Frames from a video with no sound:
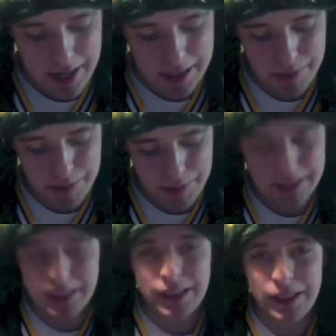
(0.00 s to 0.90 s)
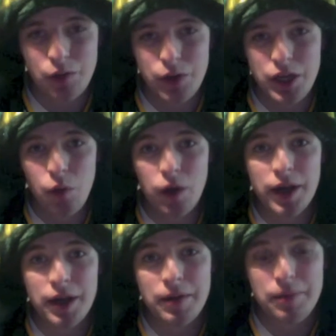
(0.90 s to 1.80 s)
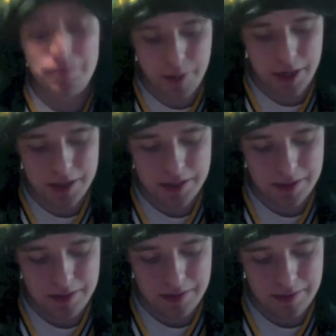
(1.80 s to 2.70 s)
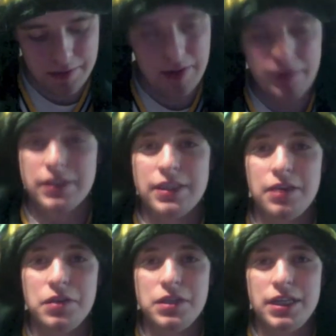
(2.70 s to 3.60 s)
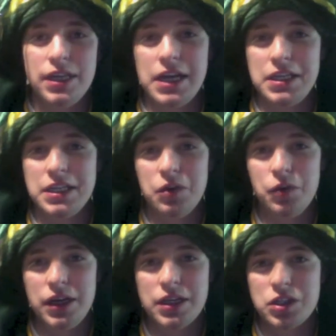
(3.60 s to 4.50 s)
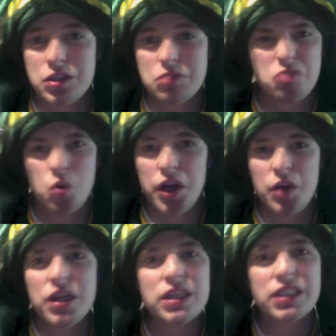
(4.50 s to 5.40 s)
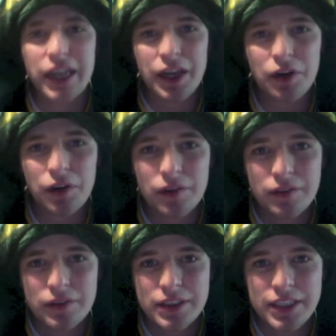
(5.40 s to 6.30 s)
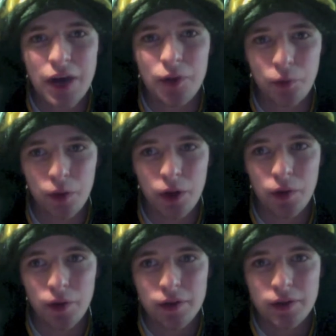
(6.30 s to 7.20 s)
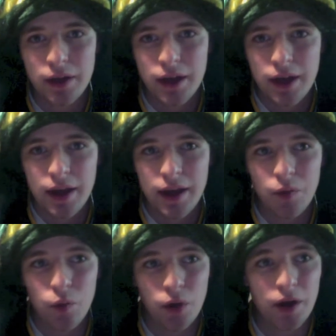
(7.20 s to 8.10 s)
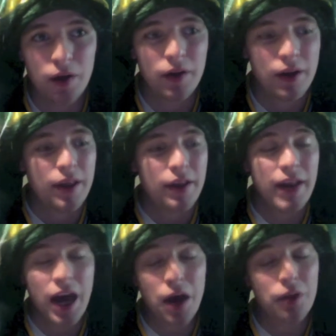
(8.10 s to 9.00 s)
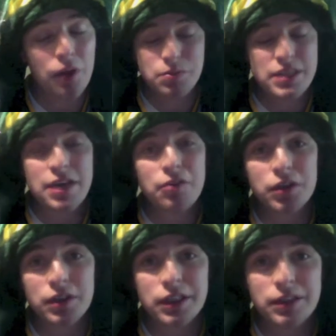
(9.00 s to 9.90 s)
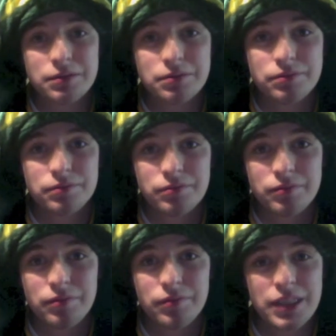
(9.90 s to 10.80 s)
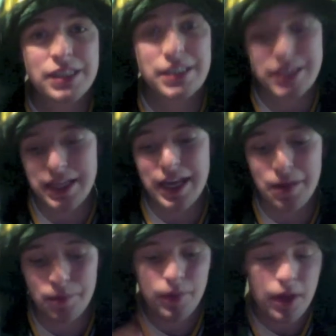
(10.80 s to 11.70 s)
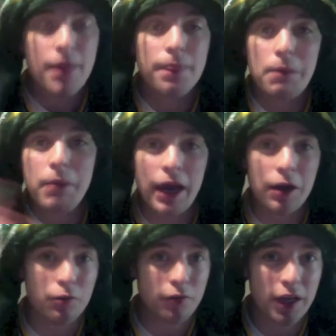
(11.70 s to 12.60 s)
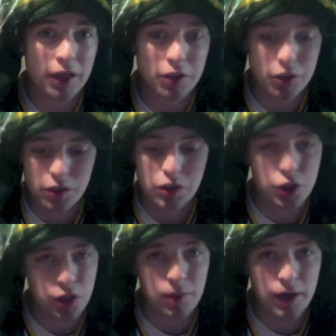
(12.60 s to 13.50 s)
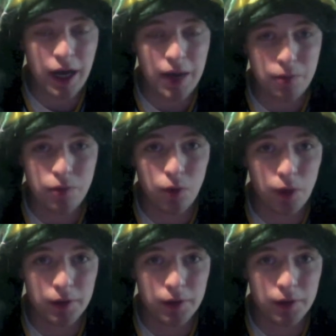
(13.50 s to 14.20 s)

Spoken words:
basically week one, but 17, 18 weeks, 20 weeks later down the road, where now this means everything. This is the game that Packer fans should have been hyped for.